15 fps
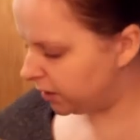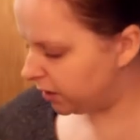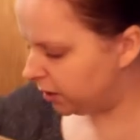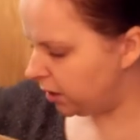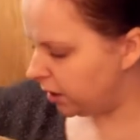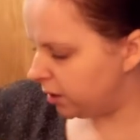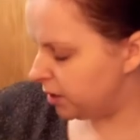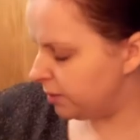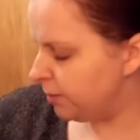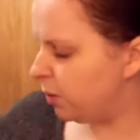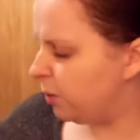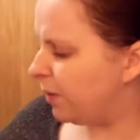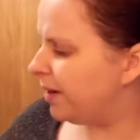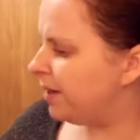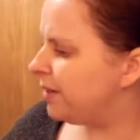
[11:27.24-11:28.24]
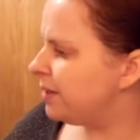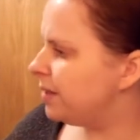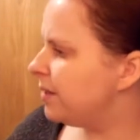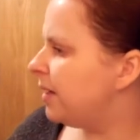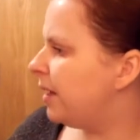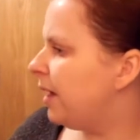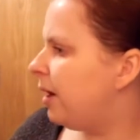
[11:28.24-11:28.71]
only a small one. It
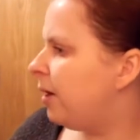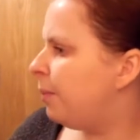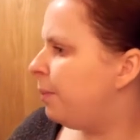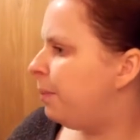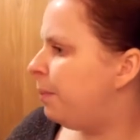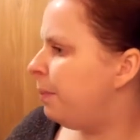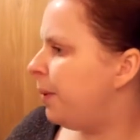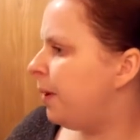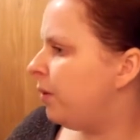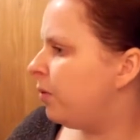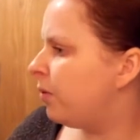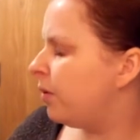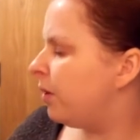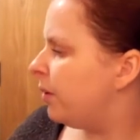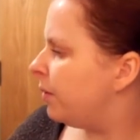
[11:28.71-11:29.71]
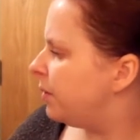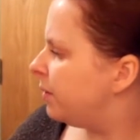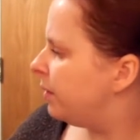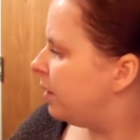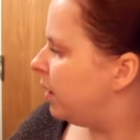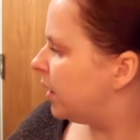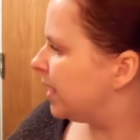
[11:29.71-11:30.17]
doesn't say how big
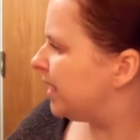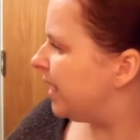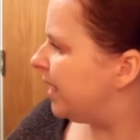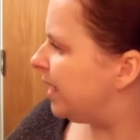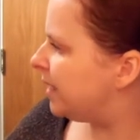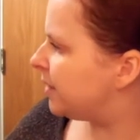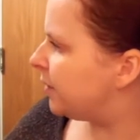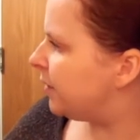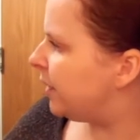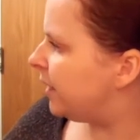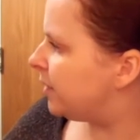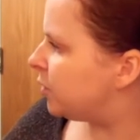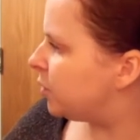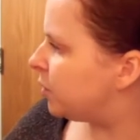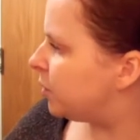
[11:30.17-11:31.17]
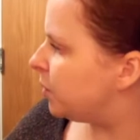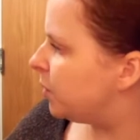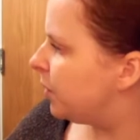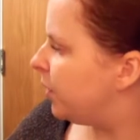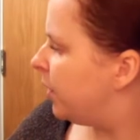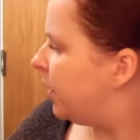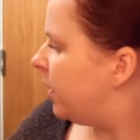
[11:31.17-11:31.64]
though. Like I say, it is only little.